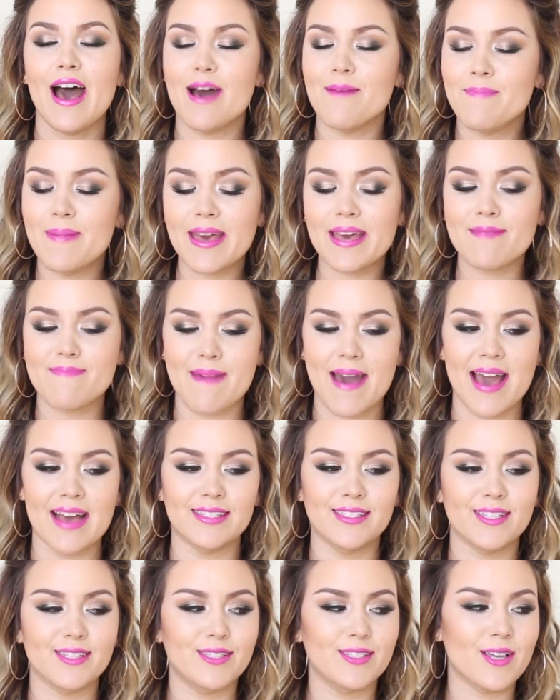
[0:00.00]
a big
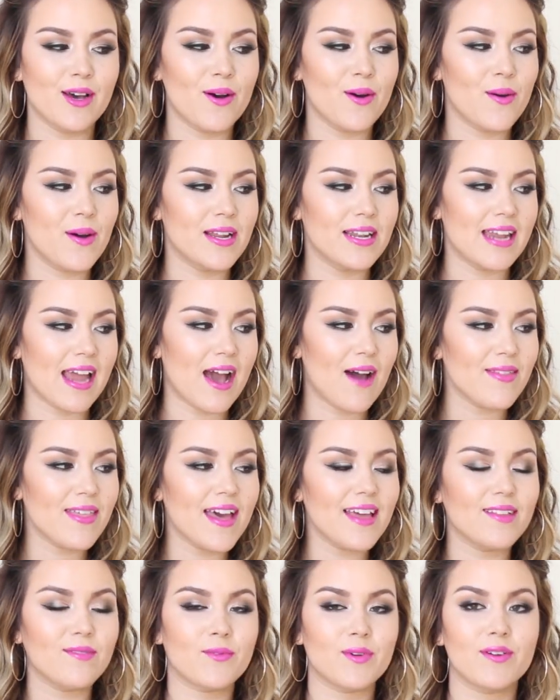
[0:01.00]
mess. So now
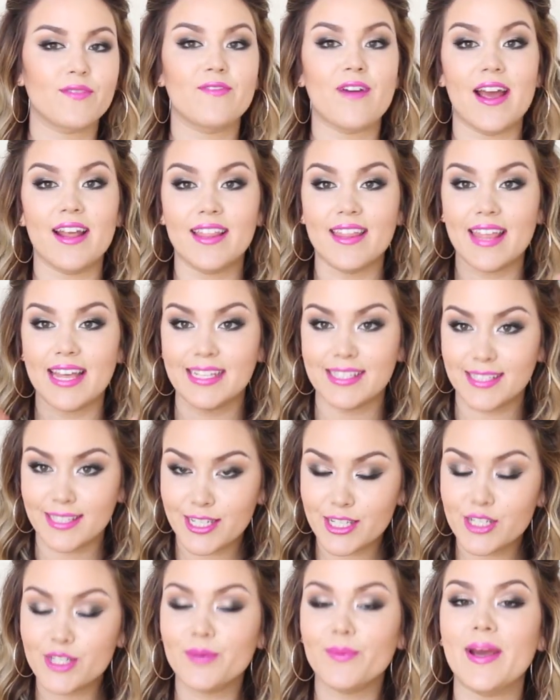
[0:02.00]
that we're finally like
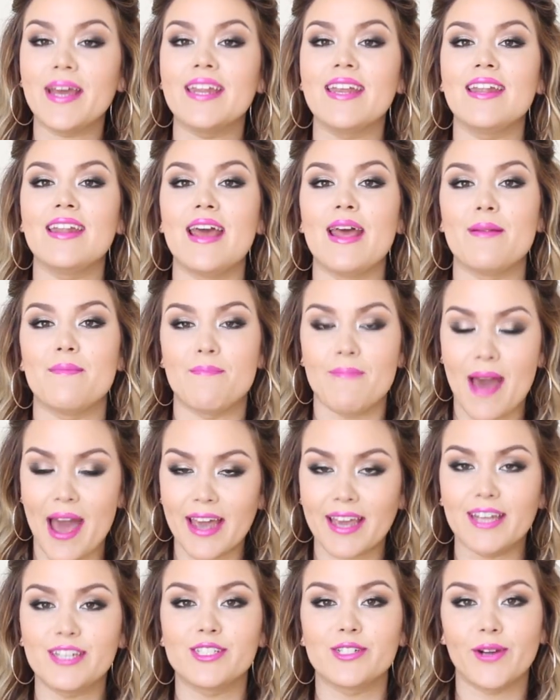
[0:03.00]
situated and
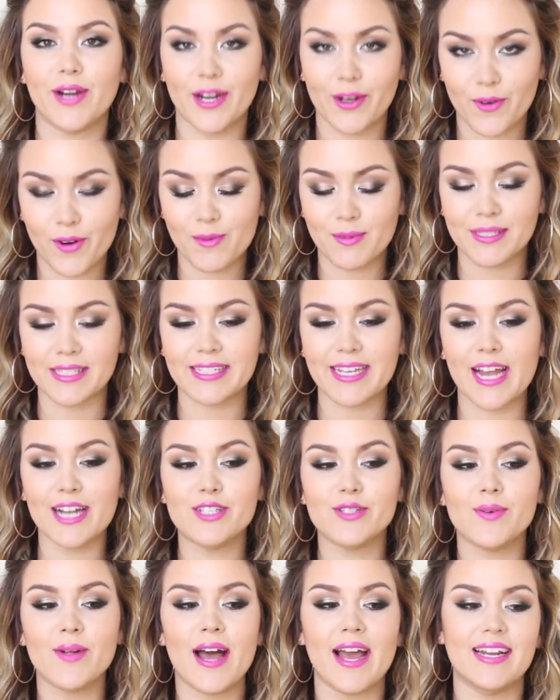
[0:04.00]
back into our normal
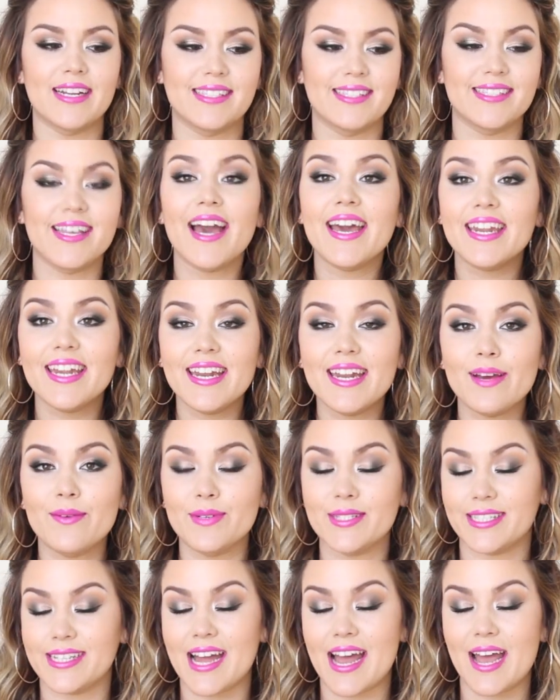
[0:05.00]
schedule, I decided it
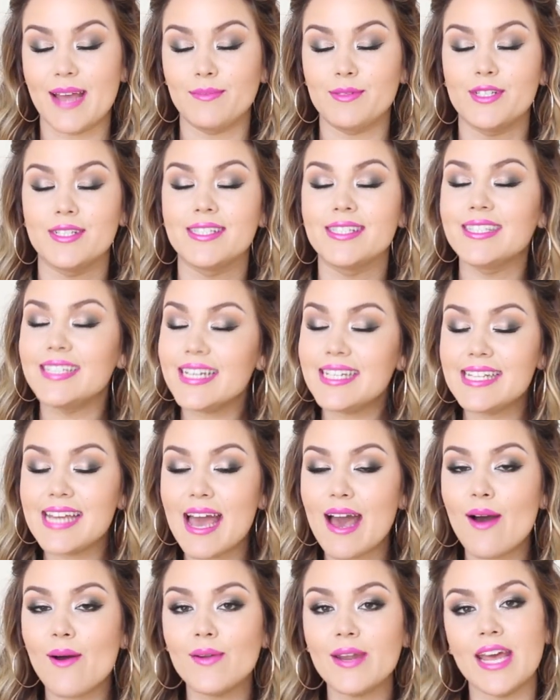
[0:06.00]
was time to sit
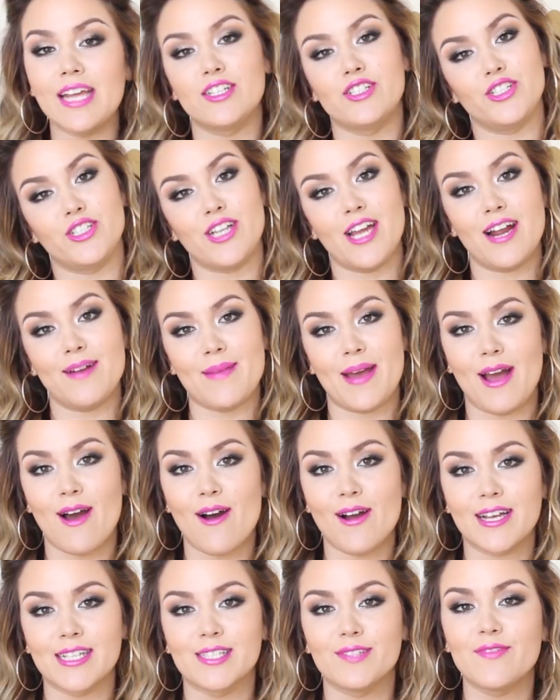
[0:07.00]
down and share my
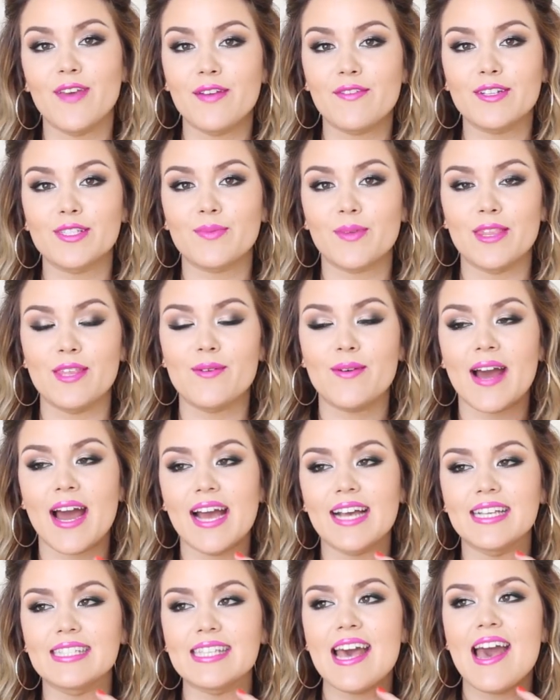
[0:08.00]
August favorites with you
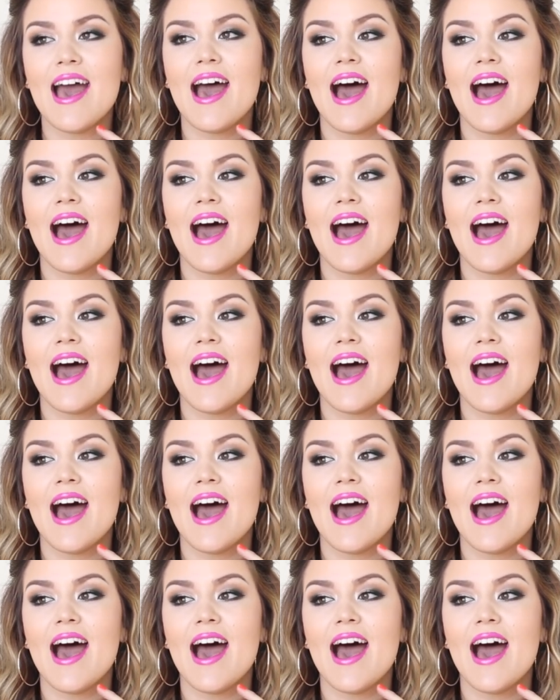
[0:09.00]
guys.